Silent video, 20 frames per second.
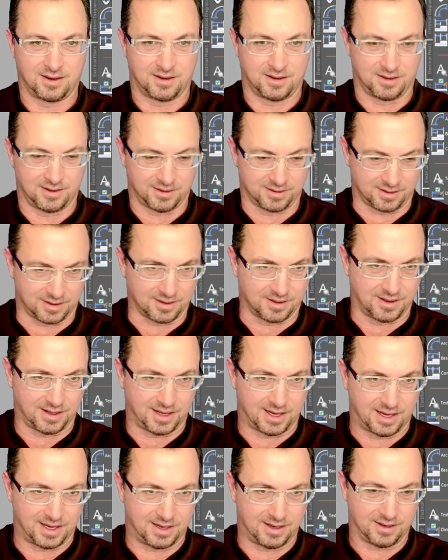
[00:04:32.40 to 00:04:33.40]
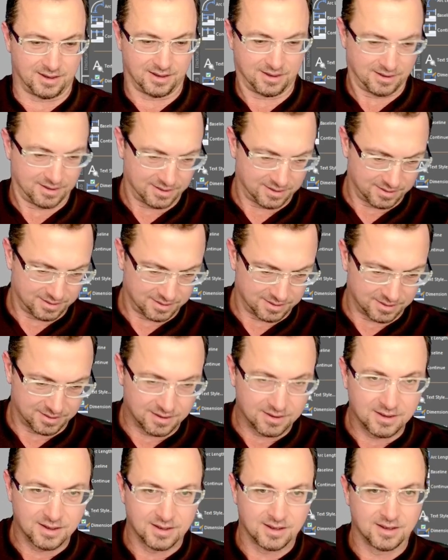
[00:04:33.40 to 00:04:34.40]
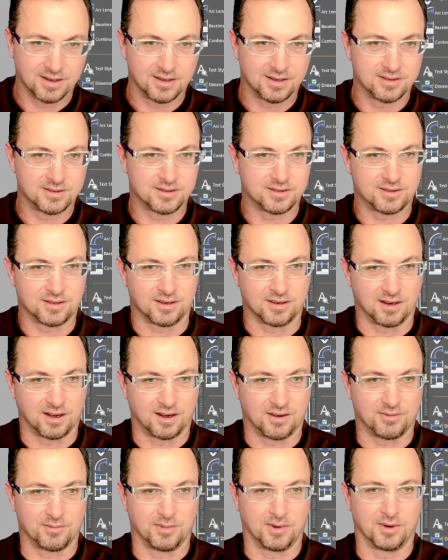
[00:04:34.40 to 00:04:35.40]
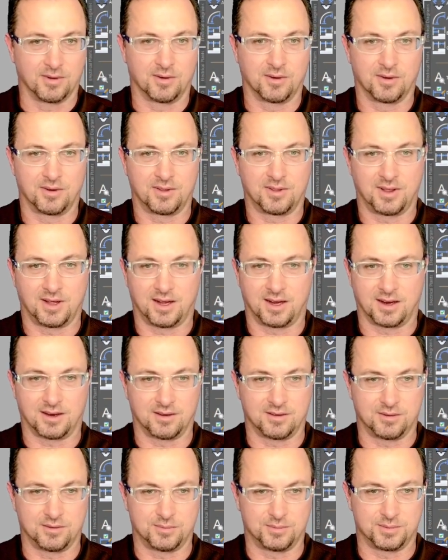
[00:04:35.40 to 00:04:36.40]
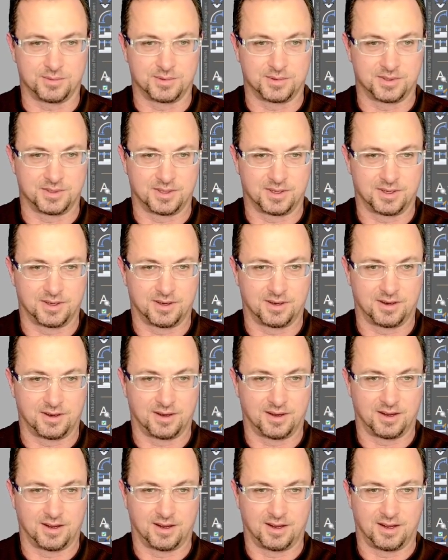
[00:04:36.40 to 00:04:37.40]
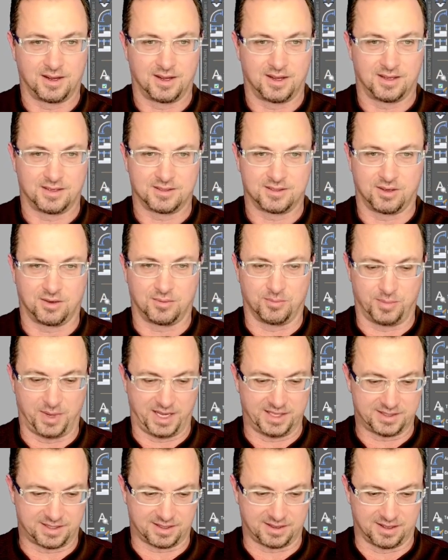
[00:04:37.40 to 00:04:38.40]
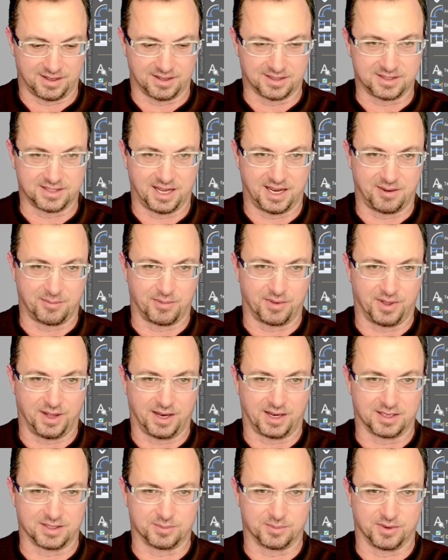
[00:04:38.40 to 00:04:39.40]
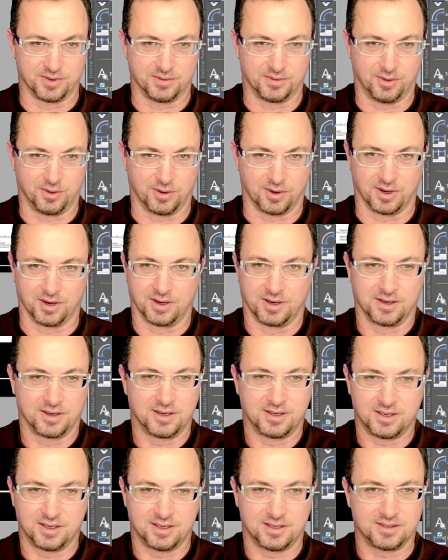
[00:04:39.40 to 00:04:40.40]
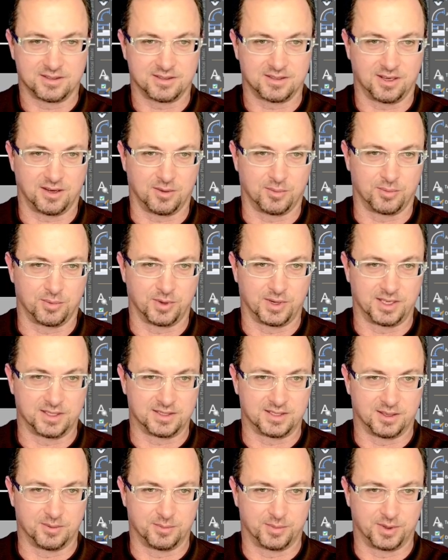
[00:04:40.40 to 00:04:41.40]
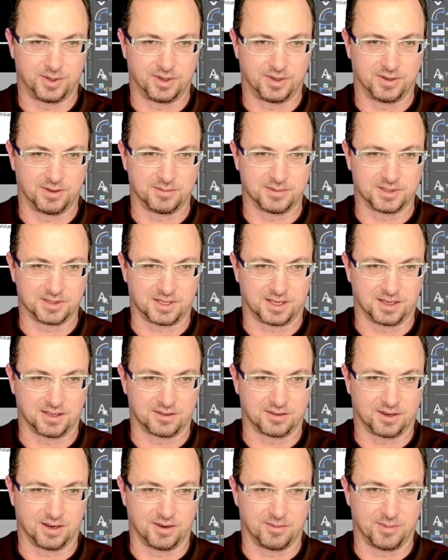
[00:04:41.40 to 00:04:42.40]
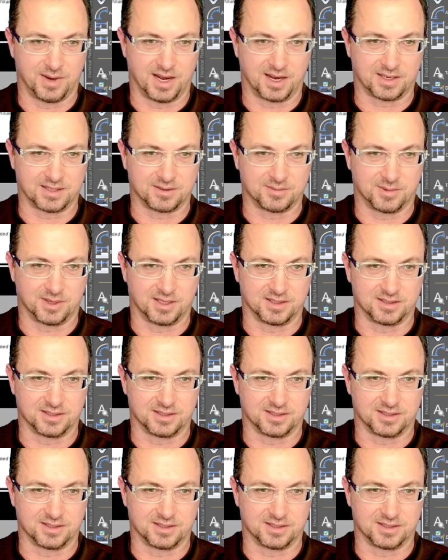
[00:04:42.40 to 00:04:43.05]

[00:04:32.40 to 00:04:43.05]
Look at that. Let's turn off my ortho. Oops. So basically the same thing as before. So pretty simple. I'm just going to try and maximize the